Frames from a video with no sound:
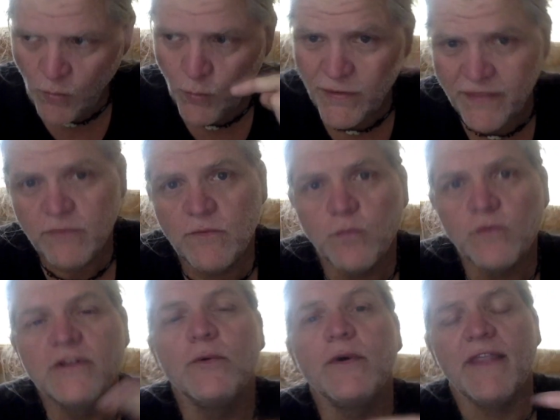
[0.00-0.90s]
with
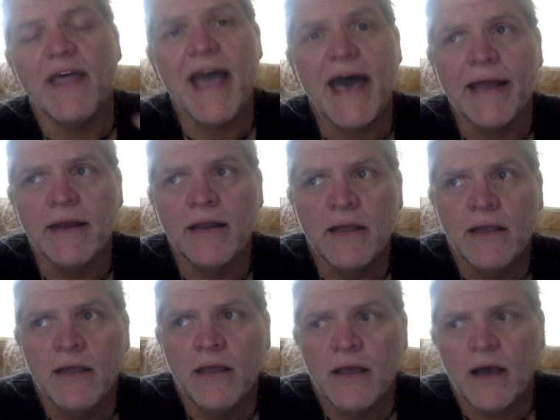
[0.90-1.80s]
doing that,
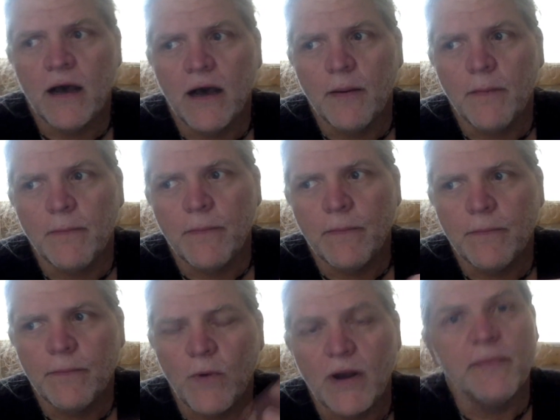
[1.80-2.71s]

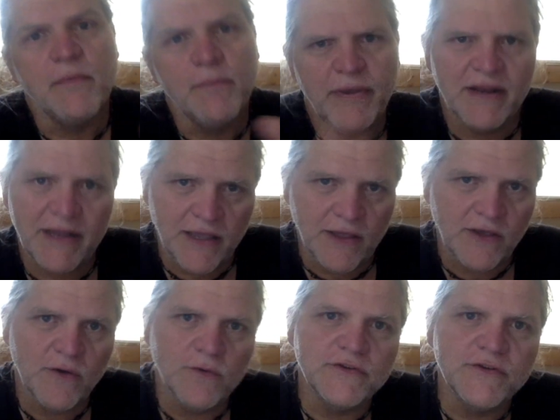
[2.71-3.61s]
Um, when I'm in bed, I can
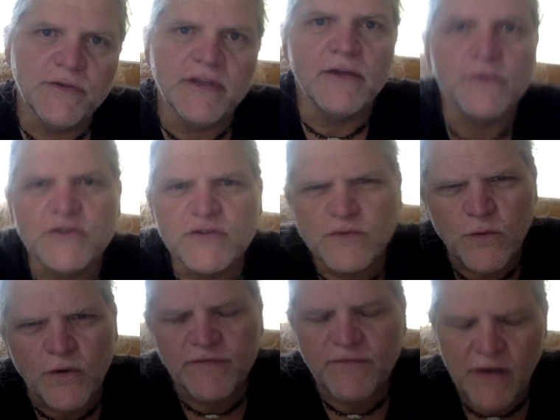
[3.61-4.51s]
go to the other
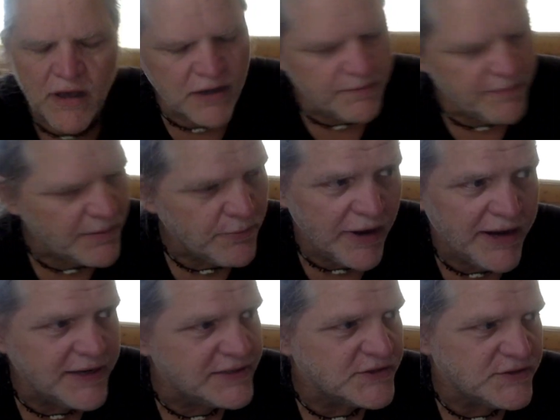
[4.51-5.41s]
store. Fuck, my
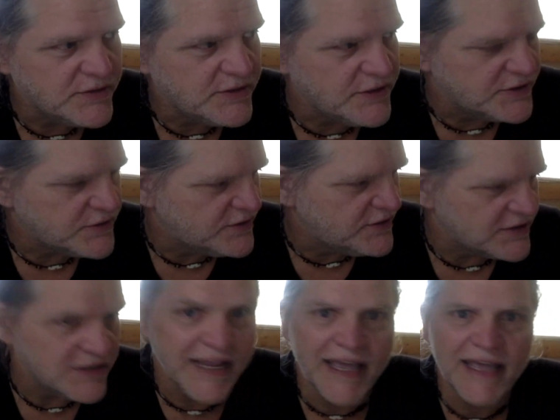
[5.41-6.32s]
brain is just
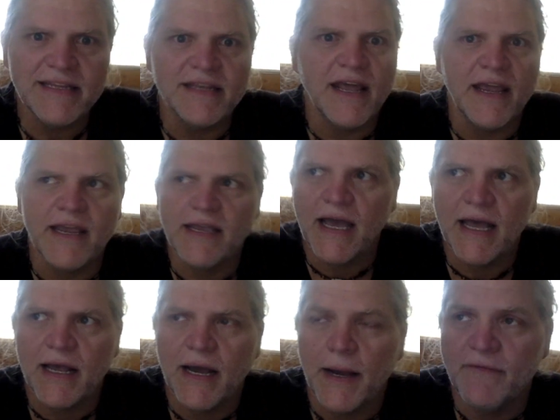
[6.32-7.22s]
is dead today.
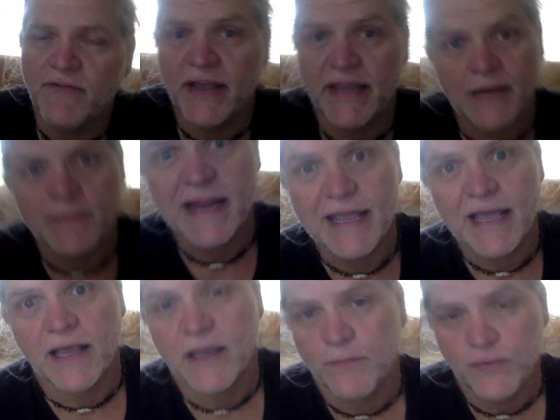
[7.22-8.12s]
I, I feel like I'm a
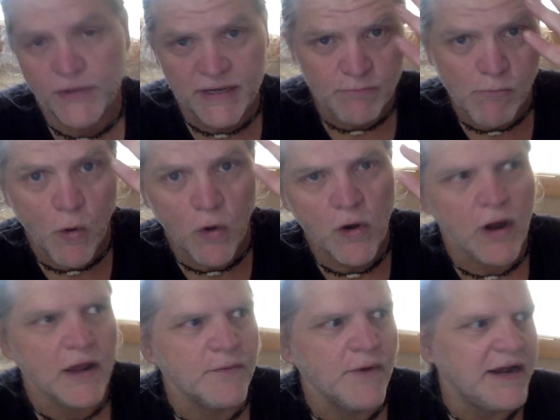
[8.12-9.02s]
complete
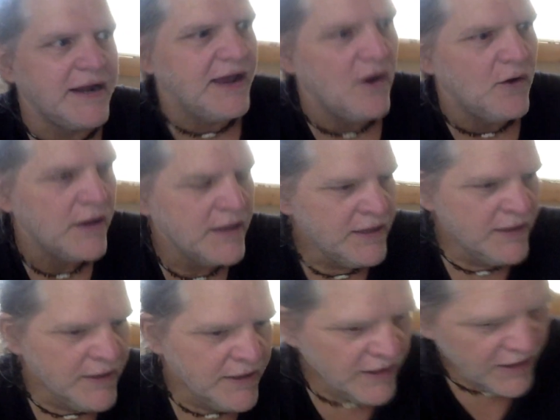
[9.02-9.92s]
moron right now.
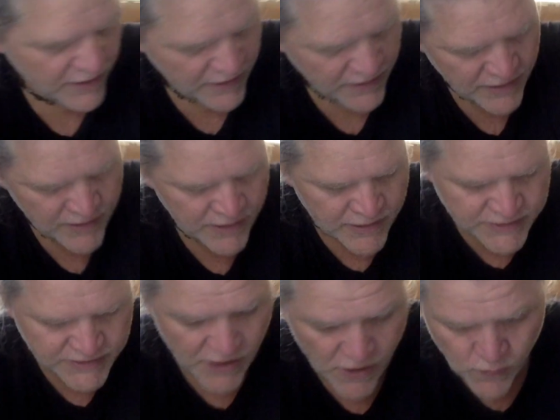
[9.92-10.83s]

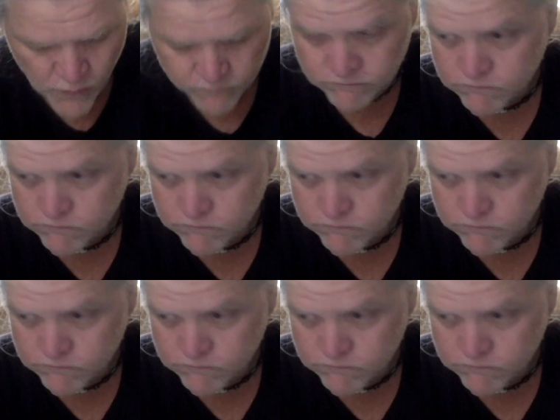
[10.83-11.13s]
So,